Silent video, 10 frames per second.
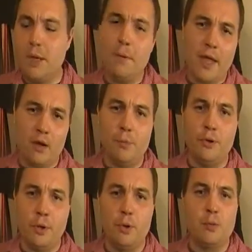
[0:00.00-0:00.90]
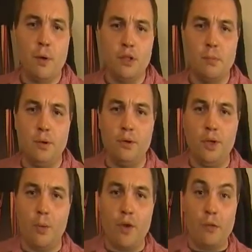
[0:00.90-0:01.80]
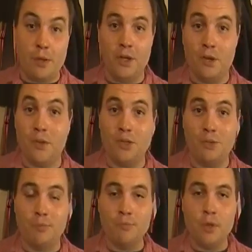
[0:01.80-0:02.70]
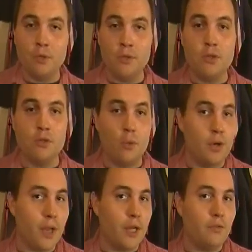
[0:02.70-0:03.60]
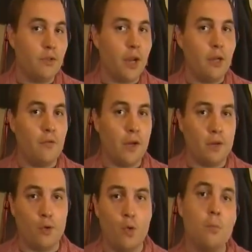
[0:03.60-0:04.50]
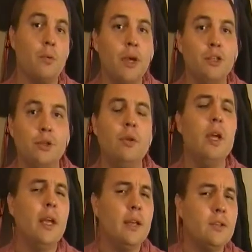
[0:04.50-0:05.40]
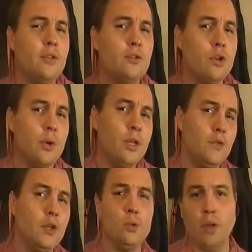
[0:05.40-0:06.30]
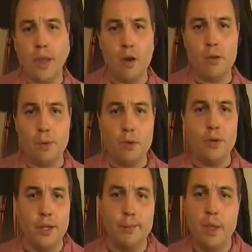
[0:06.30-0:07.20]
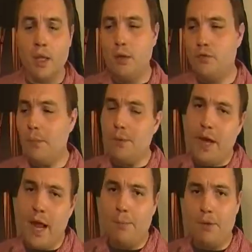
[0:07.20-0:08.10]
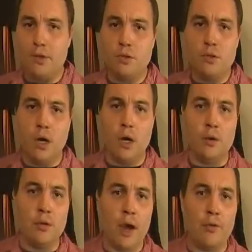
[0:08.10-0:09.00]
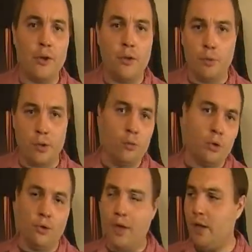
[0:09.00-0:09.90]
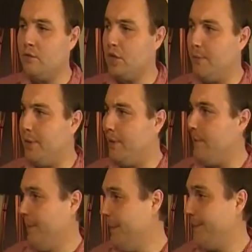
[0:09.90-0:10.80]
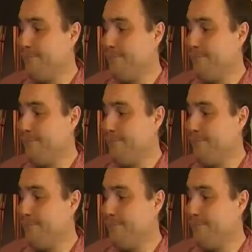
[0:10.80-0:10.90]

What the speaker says: keep accountability and responsibility away from an individual. So this is one negative side effect of a corporation, is that there's no individual accountability. If something happens out there in the real world and somebody